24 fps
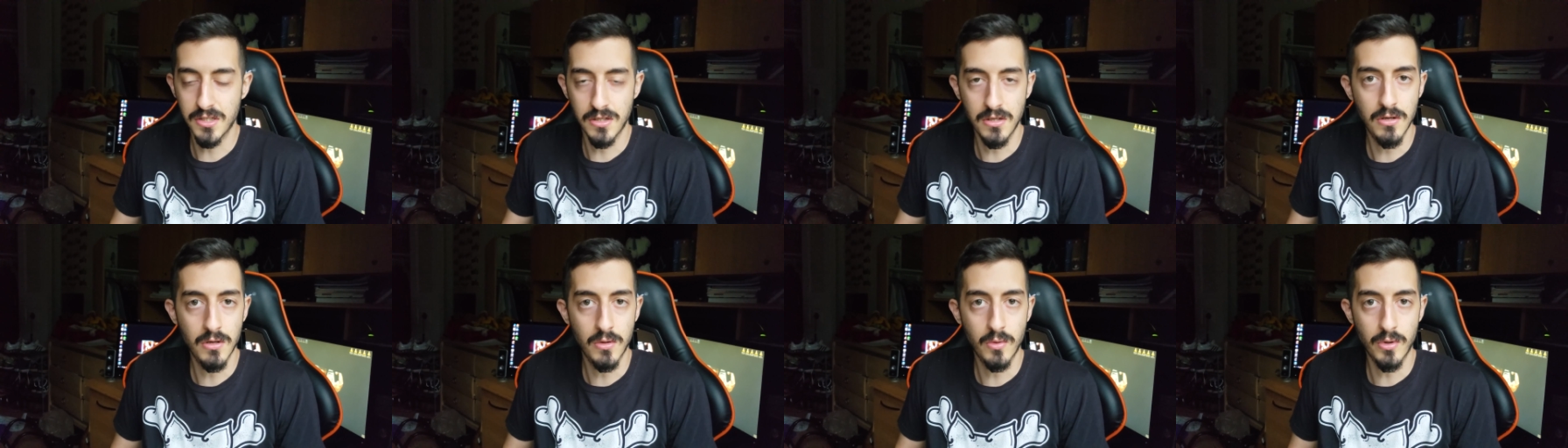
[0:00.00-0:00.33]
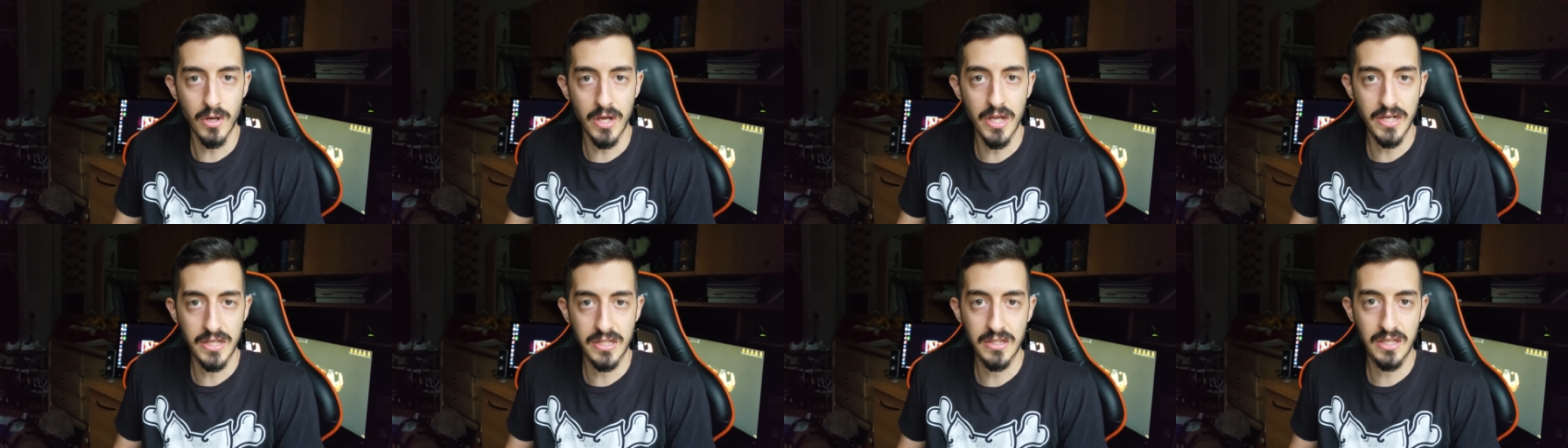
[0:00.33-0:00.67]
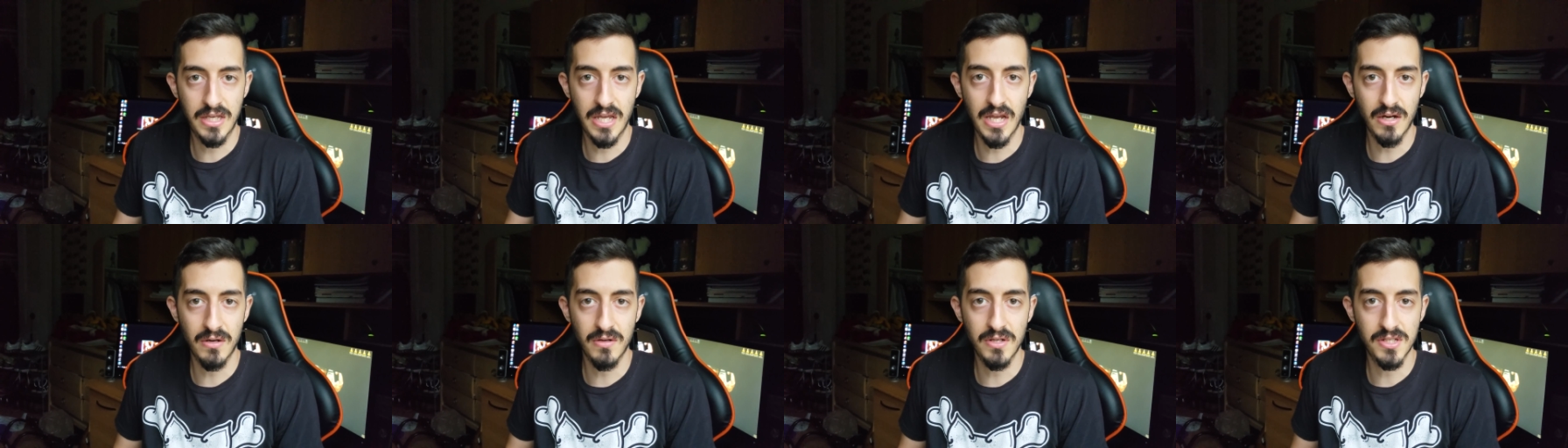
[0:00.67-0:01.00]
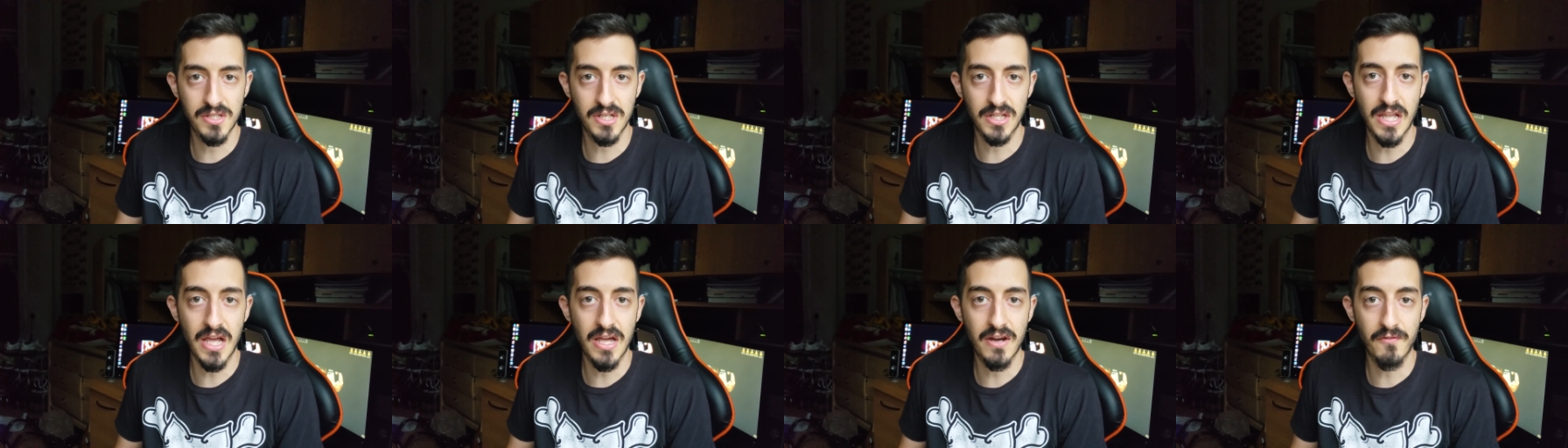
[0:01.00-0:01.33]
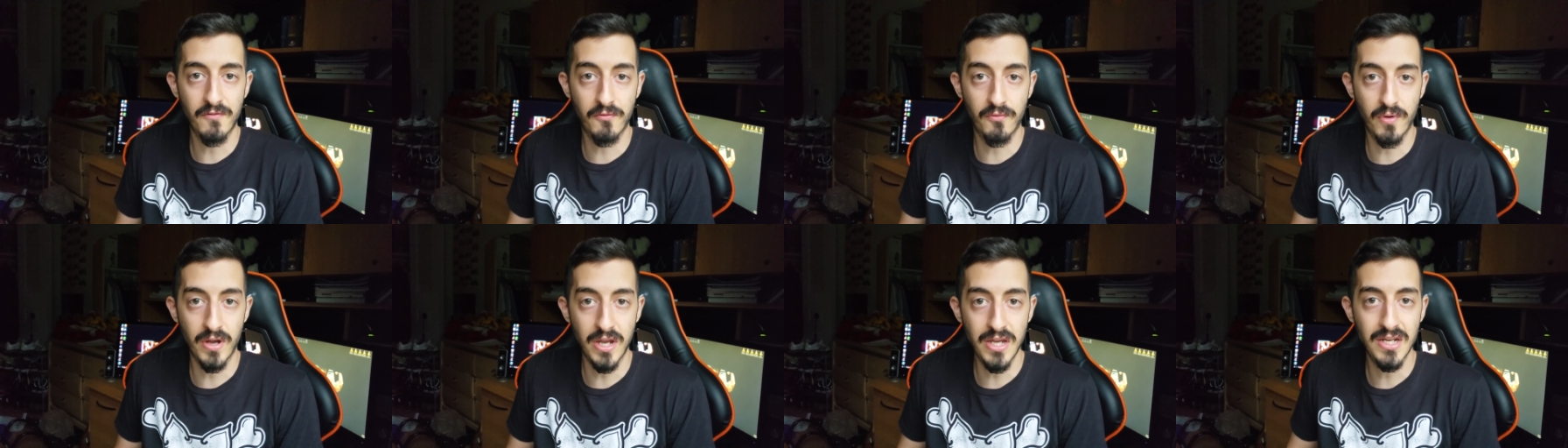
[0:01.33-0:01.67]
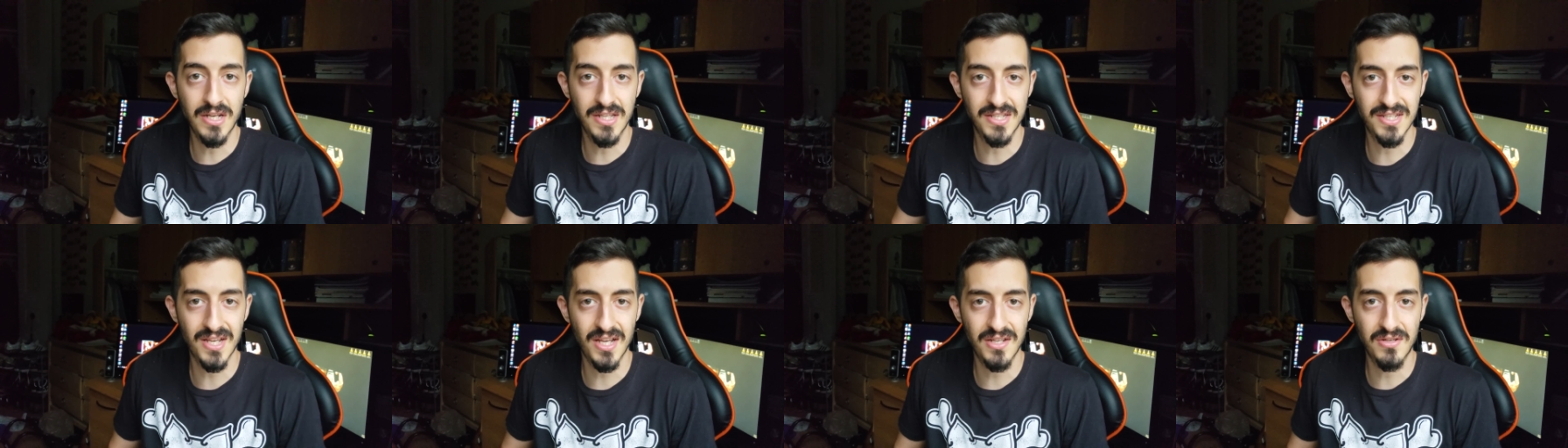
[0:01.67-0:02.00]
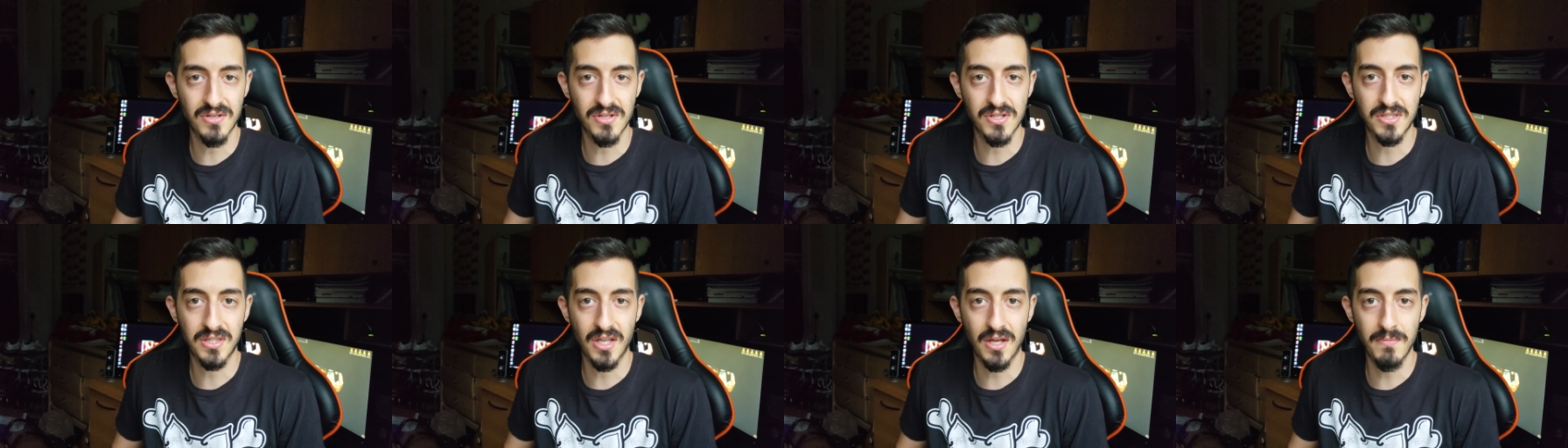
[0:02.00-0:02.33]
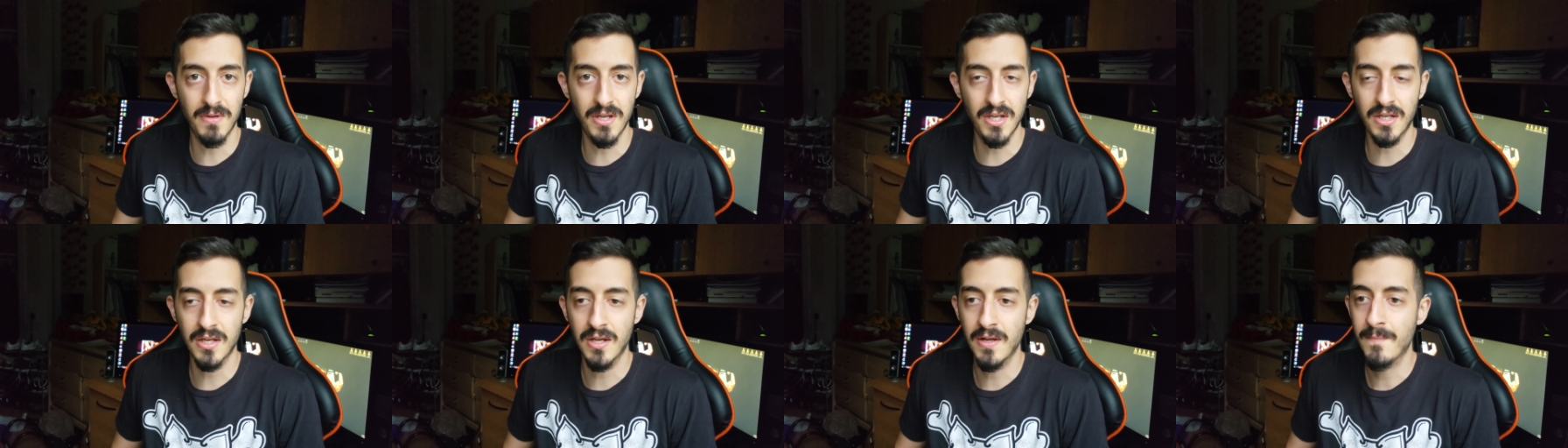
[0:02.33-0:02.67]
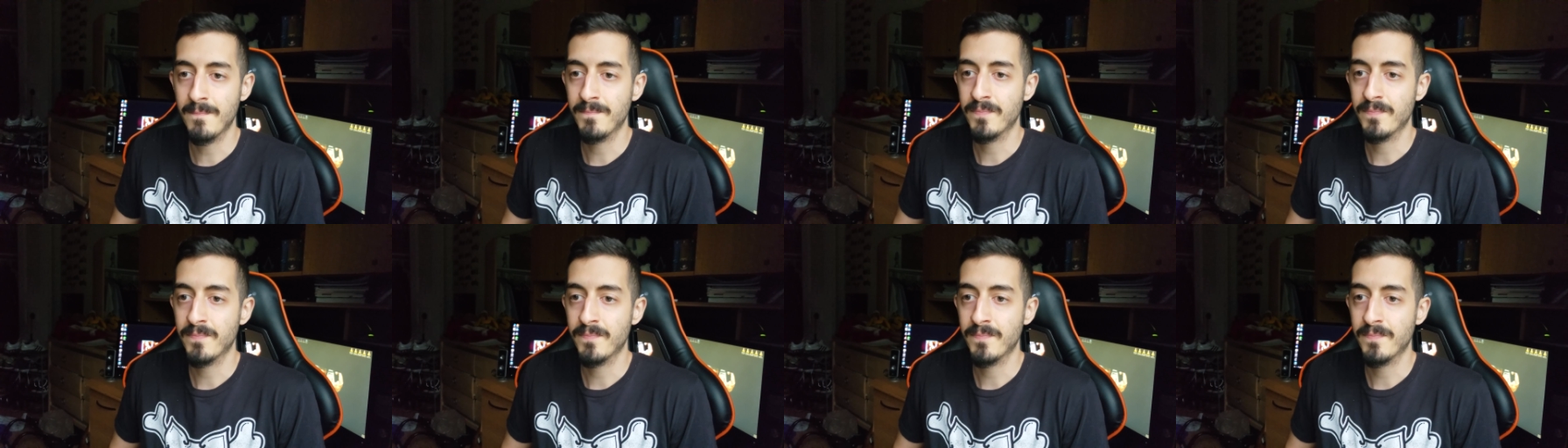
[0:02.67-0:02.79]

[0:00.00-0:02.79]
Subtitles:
it carries a lot of weight inside your stomach.